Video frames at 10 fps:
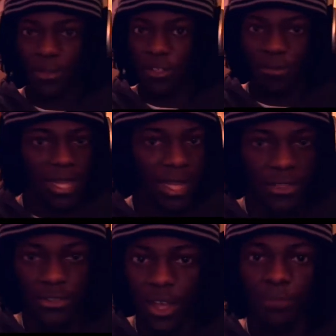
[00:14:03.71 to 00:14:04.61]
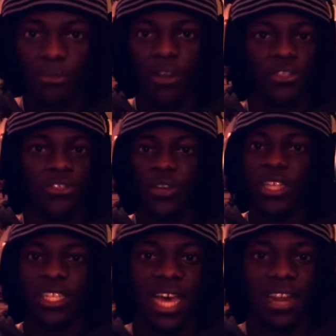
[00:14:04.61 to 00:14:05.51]
I would just play a straight and bronze,
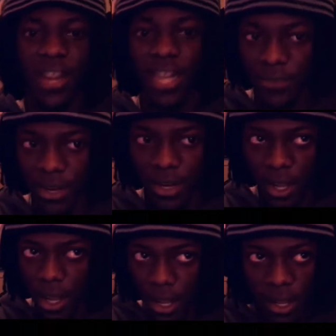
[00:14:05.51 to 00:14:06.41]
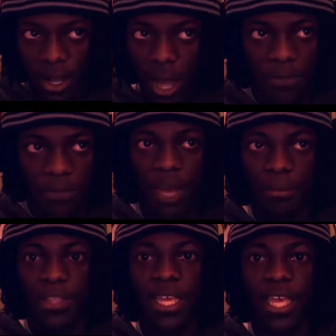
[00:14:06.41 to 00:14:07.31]
straight to ladder. I don't even think
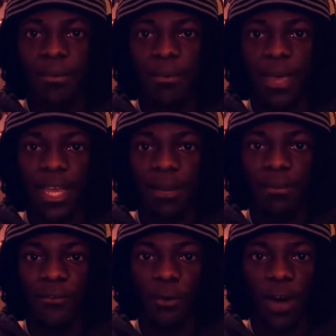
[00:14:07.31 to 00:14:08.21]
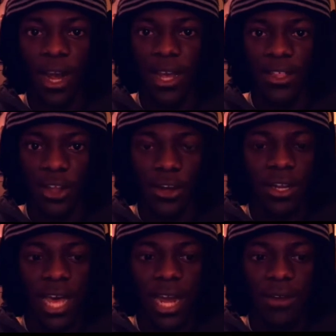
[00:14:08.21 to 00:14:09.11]
I beat the campaign before I
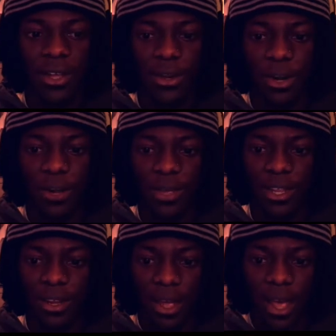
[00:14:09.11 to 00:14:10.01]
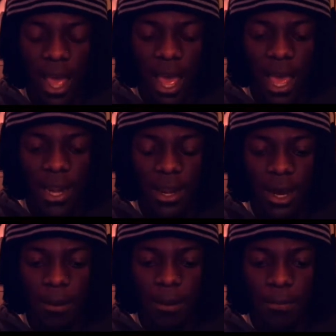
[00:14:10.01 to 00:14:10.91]
started laddering, you know what I mean? And,
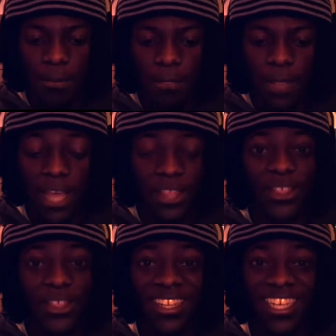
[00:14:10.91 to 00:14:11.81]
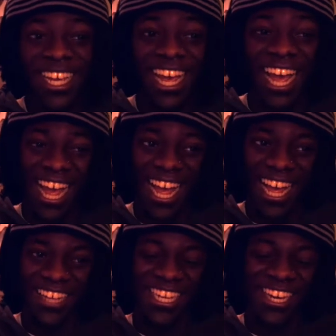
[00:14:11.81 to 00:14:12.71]
I sucked.
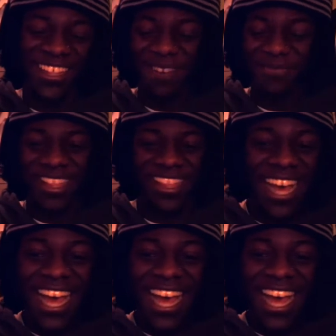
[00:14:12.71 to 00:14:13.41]
I'll tell you that much.